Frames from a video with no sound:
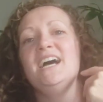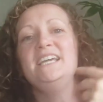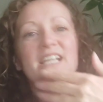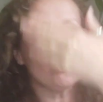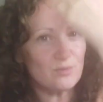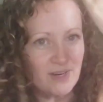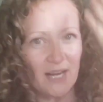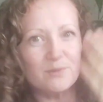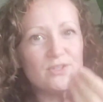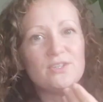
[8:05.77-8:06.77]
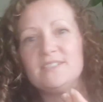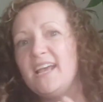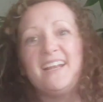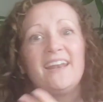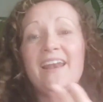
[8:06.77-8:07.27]
Each round should
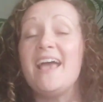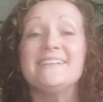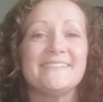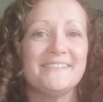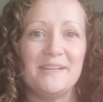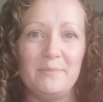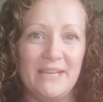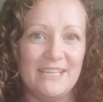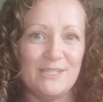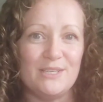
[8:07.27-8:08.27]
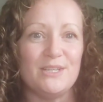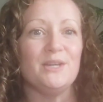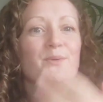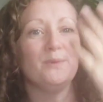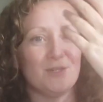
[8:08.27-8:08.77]
take less than a minute to
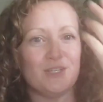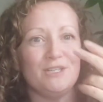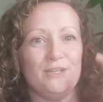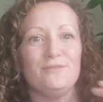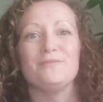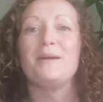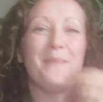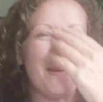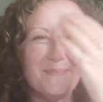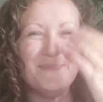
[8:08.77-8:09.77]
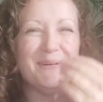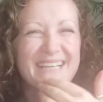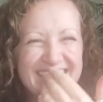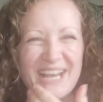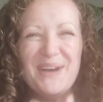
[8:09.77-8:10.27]
do once you've
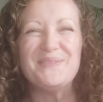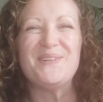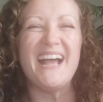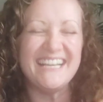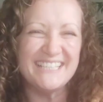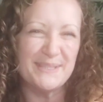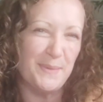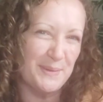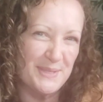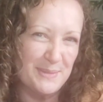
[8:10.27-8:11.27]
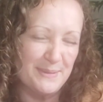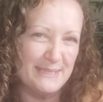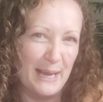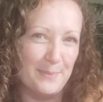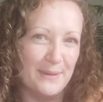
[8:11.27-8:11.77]
remembered where you're supposed to be
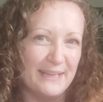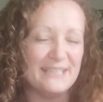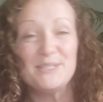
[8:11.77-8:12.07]
tapping.